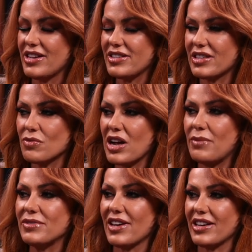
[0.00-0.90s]

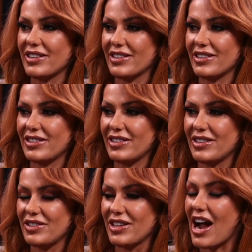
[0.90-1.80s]
Sometimes, like,
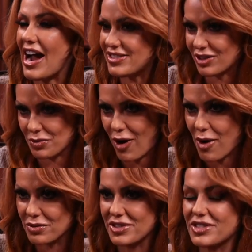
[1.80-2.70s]
the guys aren't a
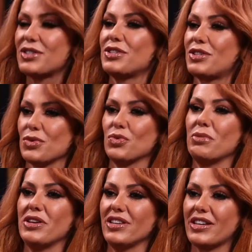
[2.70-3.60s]
problem. It's just the
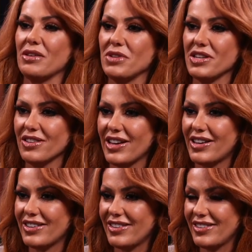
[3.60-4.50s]
women that can be
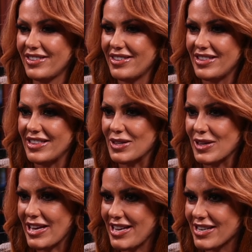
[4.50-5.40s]
like little
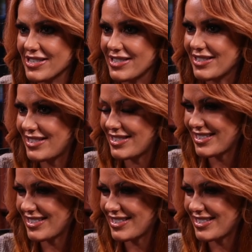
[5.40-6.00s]
haters.